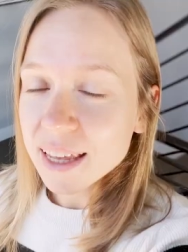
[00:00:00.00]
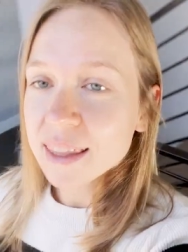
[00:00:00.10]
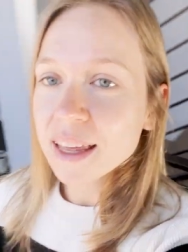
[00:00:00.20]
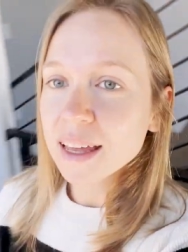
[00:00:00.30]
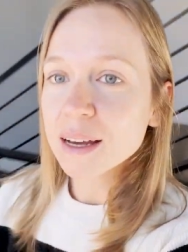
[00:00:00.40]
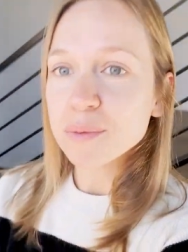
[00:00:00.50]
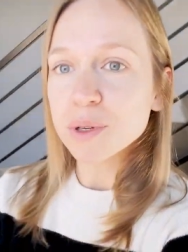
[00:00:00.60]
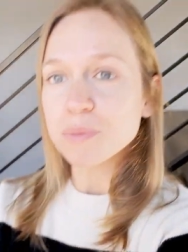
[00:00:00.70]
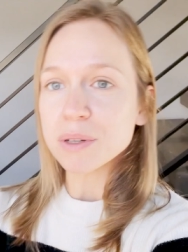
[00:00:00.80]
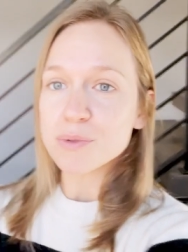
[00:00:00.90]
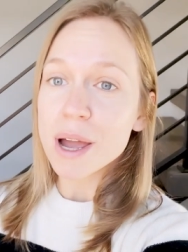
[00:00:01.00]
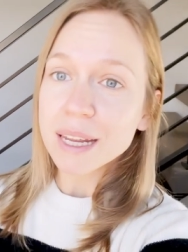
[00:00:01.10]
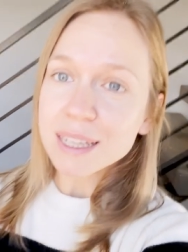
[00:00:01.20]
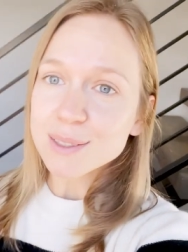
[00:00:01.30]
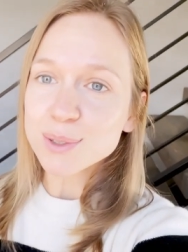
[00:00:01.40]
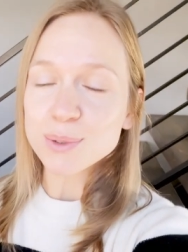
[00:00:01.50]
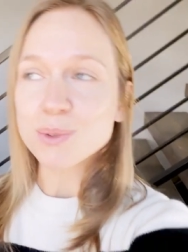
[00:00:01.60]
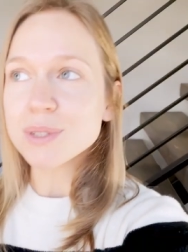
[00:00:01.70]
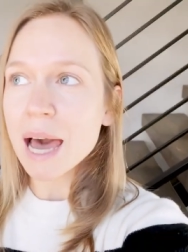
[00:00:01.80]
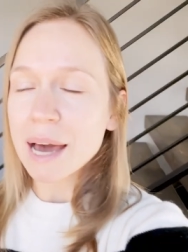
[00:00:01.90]
And then I'm gonna be ready to
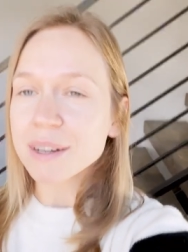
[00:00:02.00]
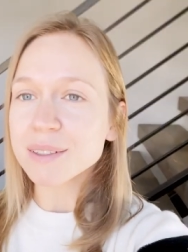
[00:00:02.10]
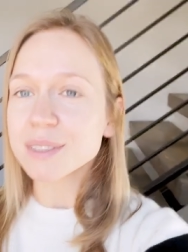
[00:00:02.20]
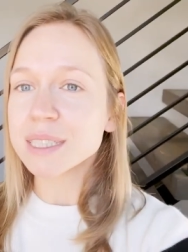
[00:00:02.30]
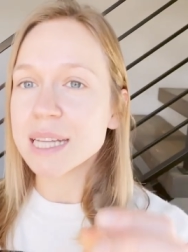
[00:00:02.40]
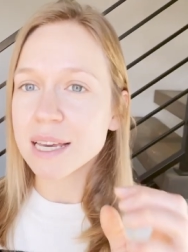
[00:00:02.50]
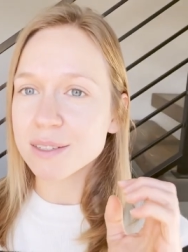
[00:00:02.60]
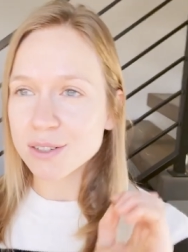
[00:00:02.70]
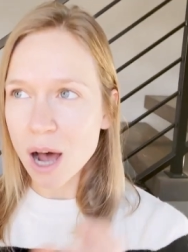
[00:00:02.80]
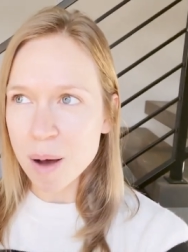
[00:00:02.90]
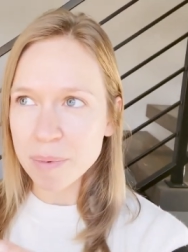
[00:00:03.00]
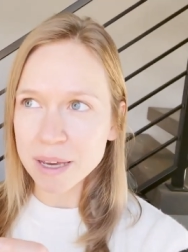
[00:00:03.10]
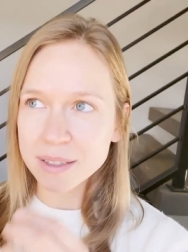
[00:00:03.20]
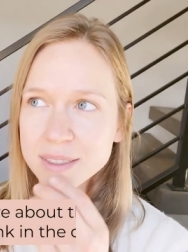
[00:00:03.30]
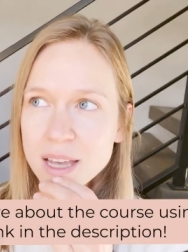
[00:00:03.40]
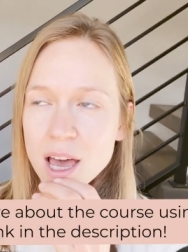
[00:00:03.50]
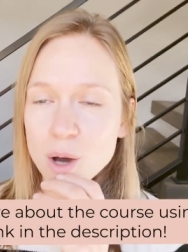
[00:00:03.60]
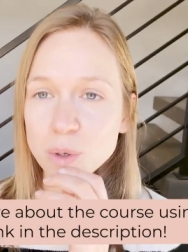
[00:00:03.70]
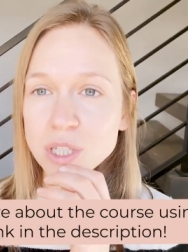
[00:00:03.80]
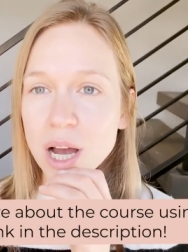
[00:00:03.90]
tackle today's topics,
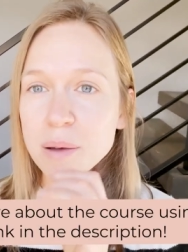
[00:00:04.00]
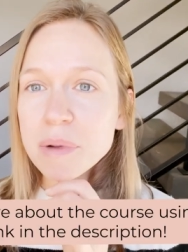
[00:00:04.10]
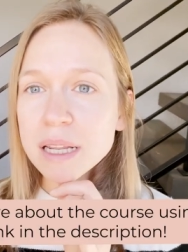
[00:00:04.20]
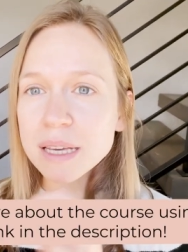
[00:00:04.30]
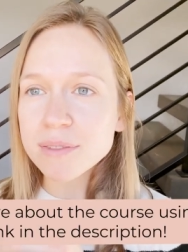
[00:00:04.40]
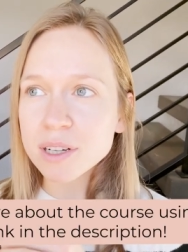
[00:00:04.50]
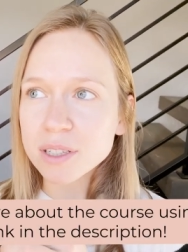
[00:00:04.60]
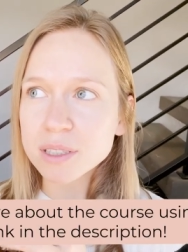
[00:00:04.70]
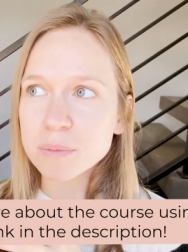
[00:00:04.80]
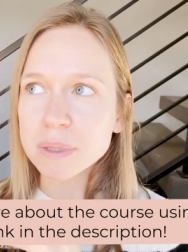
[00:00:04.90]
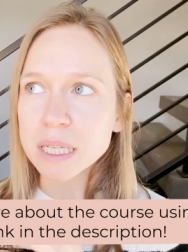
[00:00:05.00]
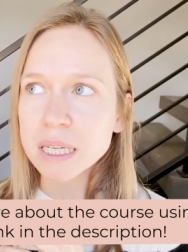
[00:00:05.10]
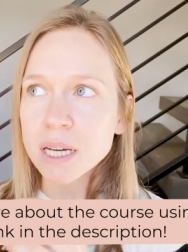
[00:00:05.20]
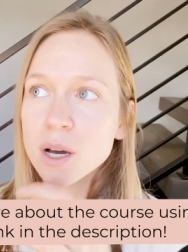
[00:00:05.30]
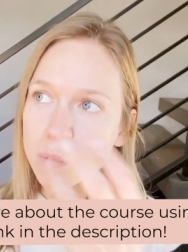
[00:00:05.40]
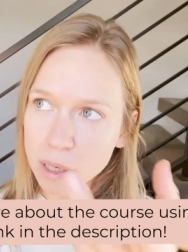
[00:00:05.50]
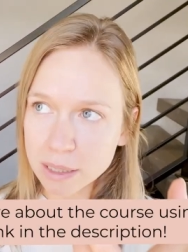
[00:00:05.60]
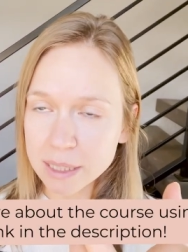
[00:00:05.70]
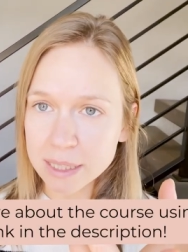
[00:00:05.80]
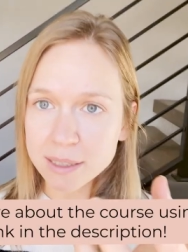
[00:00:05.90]
which I believe are gonna be, well,
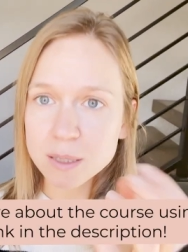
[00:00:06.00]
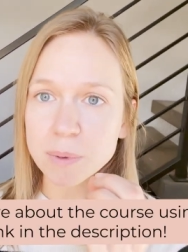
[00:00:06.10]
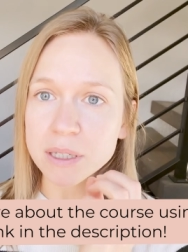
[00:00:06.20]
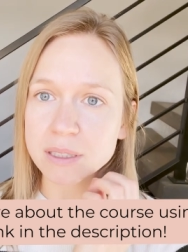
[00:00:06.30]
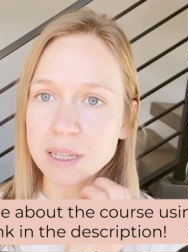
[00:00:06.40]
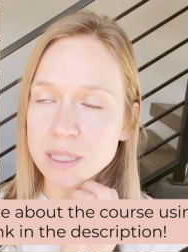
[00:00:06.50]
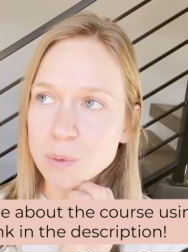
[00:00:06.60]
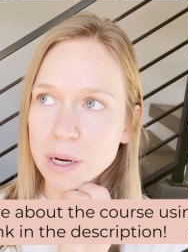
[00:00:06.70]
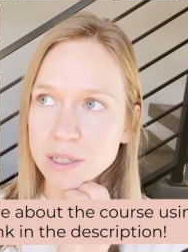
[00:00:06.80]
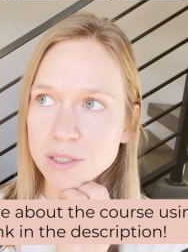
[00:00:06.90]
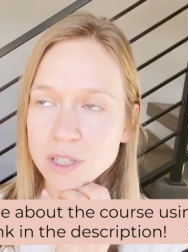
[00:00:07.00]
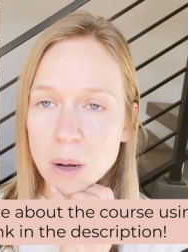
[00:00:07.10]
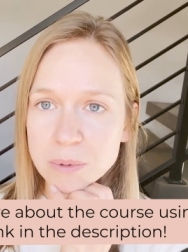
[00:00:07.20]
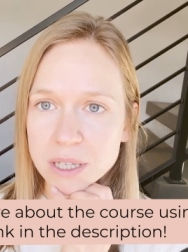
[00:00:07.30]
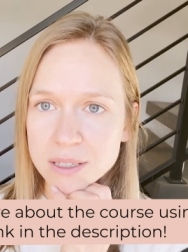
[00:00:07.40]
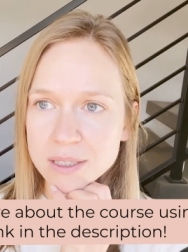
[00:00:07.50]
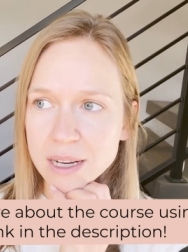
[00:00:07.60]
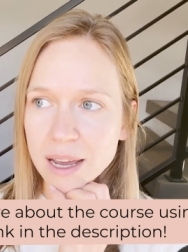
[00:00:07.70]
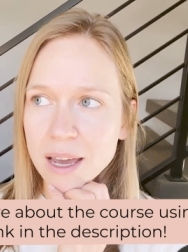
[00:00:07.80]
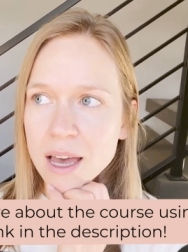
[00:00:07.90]
Linux, because that's where I stopped
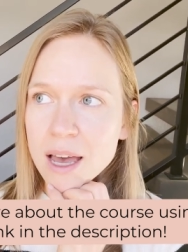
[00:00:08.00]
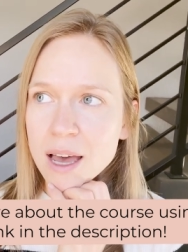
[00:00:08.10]
yesterday.